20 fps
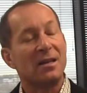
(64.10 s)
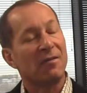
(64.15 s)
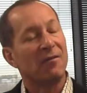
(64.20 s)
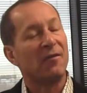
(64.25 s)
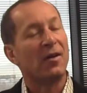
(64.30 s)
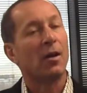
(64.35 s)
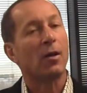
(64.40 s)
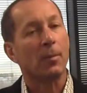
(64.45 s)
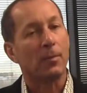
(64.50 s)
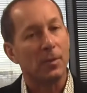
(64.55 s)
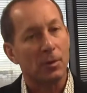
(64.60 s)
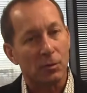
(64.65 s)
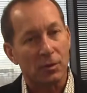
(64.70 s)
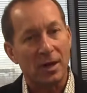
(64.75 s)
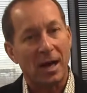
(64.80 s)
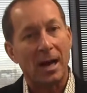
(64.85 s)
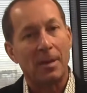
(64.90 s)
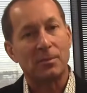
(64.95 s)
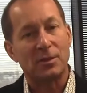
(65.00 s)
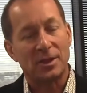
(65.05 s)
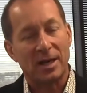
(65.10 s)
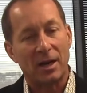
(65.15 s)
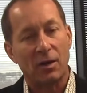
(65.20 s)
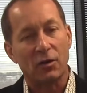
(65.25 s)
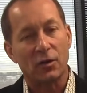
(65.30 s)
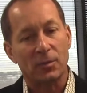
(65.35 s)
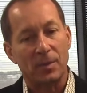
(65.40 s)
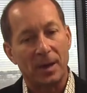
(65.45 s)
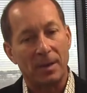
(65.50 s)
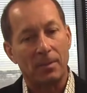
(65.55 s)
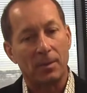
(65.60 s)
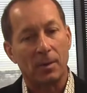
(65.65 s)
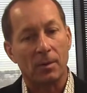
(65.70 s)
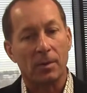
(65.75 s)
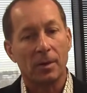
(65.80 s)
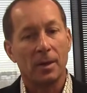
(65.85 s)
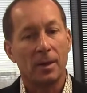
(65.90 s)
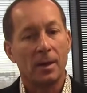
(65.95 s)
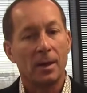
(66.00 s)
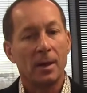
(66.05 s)
develop your top salespeople,
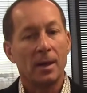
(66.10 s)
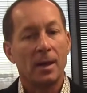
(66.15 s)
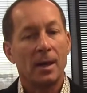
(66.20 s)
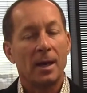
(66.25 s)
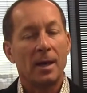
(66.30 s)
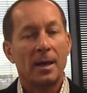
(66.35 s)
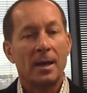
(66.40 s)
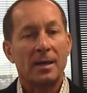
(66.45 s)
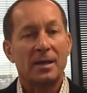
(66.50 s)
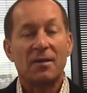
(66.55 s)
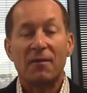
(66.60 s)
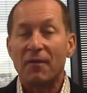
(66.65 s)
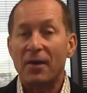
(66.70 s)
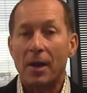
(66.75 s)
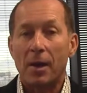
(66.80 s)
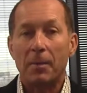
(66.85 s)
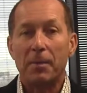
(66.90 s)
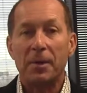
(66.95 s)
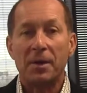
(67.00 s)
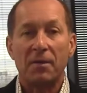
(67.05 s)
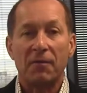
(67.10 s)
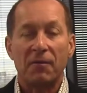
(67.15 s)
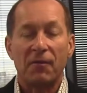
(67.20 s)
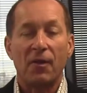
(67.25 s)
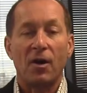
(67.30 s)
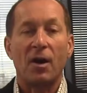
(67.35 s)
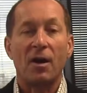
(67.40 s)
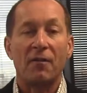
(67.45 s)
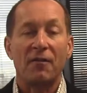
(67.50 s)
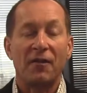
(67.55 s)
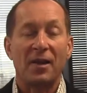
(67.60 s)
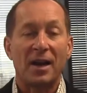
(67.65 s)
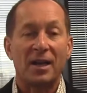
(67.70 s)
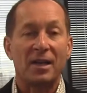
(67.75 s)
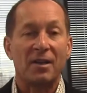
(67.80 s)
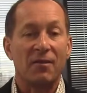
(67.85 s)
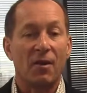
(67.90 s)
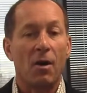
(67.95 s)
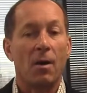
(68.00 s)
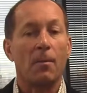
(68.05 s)
develop an
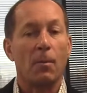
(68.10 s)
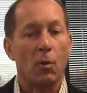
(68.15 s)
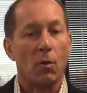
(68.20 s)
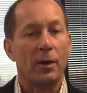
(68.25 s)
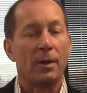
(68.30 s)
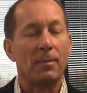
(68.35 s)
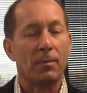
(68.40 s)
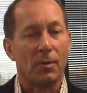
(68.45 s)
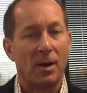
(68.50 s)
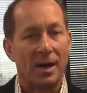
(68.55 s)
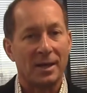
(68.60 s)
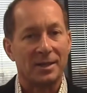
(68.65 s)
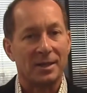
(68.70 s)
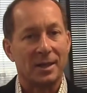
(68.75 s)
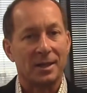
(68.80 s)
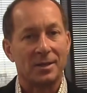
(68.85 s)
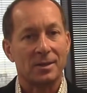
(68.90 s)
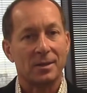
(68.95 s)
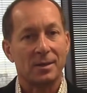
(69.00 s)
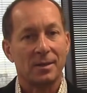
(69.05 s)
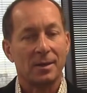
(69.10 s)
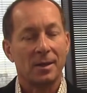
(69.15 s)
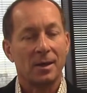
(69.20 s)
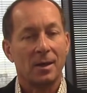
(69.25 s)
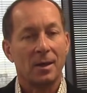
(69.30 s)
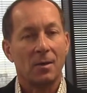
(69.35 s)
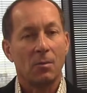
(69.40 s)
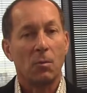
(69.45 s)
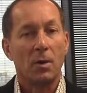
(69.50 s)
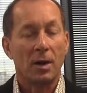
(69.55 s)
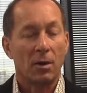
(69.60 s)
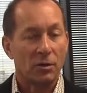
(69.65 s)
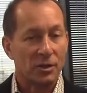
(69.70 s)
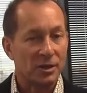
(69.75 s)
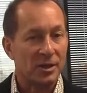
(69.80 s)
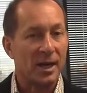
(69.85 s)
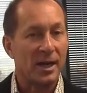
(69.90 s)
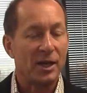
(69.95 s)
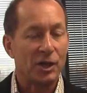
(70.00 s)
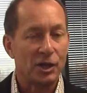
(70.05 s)
effective onboarding process. What our
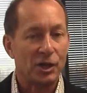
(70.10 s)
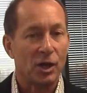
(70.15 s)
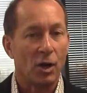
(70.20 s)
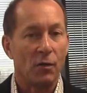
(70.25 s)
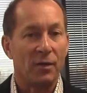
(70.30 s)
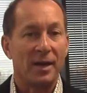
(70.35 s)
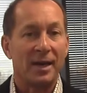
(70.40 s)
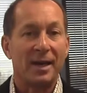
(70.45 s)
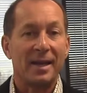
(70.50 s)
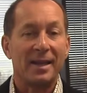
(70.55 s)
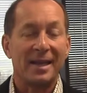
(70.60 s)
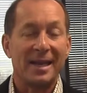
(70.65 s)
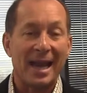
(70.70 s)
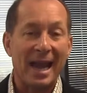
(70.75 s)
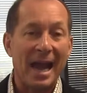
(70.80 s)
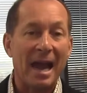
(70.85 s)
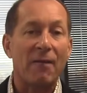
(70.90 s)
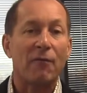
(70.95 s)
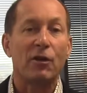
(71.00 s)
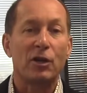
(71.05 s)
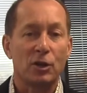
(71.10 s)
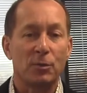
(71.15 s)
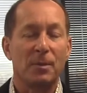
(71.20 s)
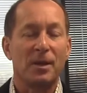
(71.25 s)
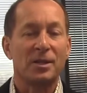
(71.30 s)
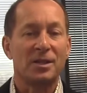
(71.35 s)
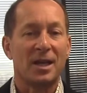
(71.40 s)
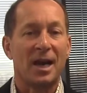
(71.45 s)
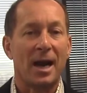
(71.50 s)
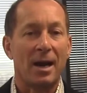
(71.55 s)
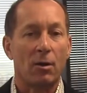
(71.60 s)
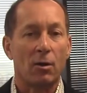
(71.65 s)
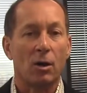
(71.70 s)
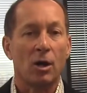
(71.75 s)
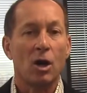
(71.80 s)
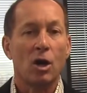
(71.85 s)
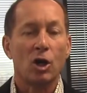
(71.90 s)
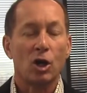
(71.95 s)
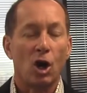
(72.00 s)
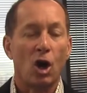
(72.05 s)
studies show that the average mishire
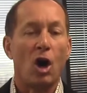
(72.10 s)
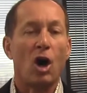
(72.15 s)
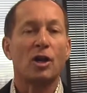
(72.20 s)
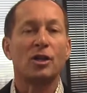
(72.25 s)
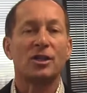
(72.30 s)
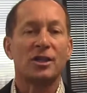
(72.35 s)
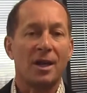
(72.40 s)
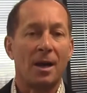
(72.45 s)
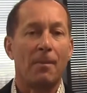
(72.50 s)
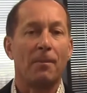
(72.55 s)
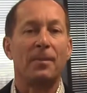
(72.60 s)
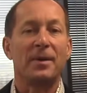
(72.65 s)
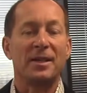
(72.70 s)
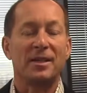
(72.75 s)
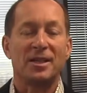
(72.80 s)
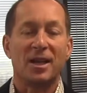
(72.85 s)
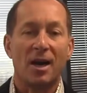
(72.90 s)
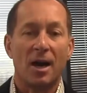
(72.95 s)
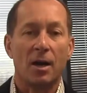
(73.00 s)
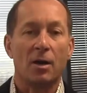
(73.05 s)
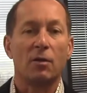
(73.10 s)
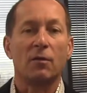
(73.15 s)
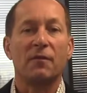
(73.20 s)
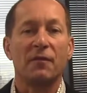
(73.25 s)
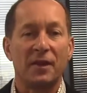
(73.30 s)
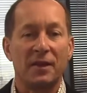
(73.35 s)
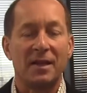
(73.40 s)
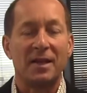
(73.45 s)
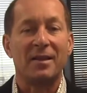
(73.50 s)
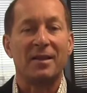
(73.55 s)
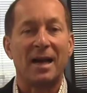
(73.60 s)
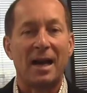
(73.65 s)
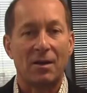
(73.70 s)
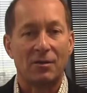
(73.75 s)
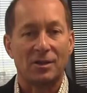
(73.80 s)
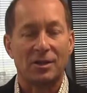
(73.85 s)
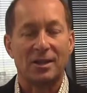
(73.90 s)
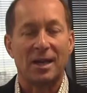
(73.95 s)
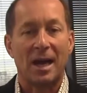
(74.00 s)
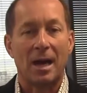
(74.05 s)
costs companies
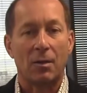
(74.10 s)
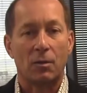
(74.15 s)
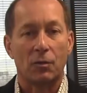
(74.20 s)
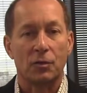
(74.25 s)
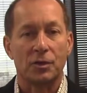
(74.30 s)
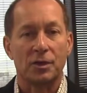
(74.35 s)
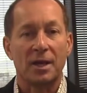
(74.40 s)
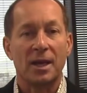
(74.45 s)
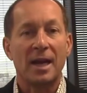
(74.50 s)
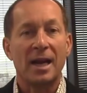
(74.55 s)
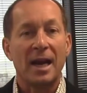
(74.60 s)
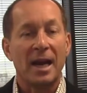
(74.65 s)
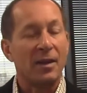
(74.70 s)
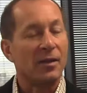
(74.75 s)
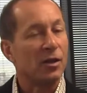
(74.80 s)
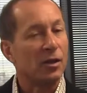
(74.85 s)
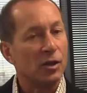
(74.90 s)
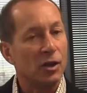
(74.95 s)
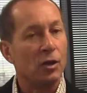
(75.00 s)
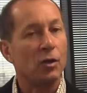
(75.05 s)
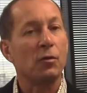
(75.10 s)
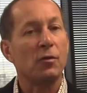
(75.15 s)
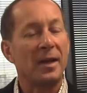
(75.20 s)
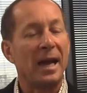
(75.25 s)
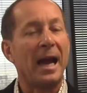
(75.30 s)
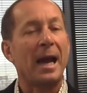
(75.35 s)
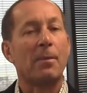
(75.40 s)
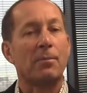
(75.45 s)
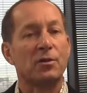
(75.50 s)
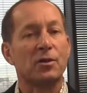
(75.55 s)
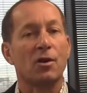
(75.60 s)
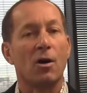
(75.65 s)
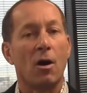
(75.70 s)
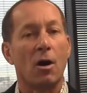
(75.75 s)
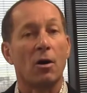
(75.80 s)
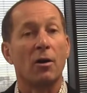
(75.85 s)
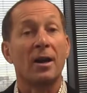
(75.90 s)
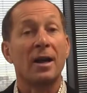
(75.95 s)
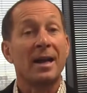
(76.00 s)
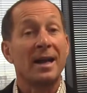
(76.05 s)
$150,000, and the two gaps
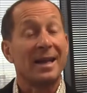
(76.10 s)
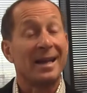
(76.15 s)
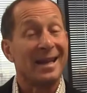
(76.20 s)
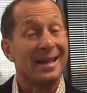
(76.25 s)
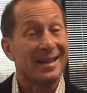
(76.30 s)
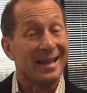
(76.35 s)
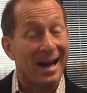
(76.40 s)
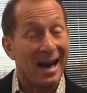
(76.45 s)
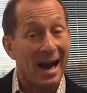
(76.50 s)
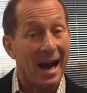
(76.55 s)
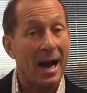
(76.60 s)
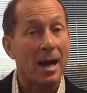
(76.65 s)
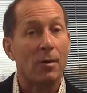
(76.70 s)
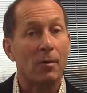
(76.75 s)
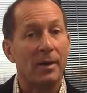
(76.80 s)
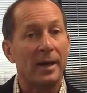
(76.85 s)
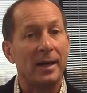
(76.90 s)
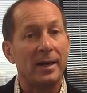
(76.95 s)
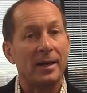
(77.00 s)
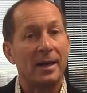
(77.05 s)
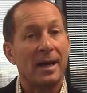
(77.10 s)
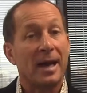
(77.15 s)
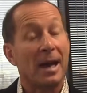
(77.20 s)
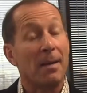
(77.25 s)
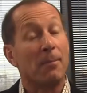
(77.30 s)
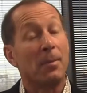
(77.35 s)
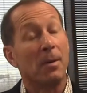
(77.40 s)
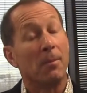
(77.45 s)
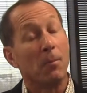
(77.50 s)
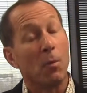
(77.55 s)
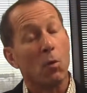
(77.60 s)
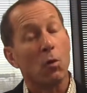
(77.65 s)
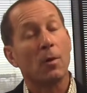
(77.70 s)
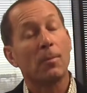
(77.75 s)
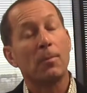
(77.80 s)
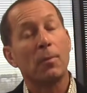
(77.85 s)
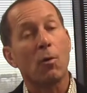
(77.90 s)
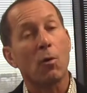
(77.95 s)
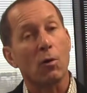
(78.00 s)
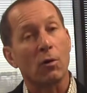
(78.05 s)
are in the hiring, but more
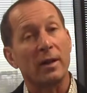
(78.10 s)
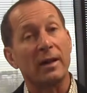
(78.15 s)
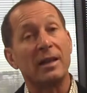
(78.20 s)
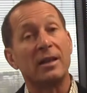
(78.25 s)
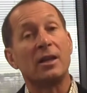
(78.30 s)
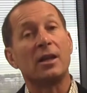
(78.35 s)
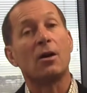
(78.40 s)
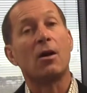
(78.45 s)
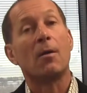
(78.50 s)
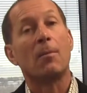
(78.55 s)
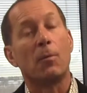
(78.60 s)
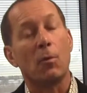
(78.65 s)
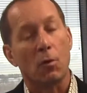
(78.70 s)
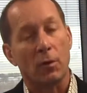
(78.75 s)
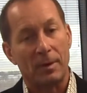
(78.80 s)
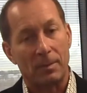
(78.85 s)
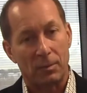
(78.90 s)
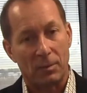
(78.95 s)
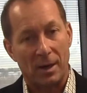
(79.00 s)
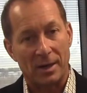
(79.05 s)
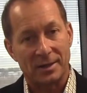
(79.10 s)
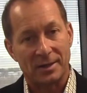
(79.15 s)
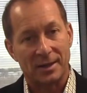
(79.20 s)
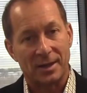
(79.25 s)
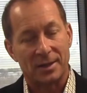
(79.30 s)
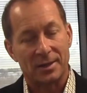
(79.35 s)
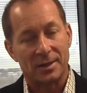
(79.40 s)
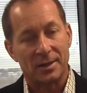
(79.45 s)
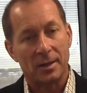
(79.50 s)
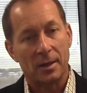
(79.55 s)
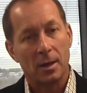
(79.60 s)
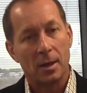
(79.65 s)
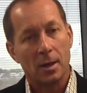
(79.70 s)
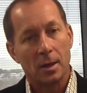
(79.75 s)
importantly in the onboarding process.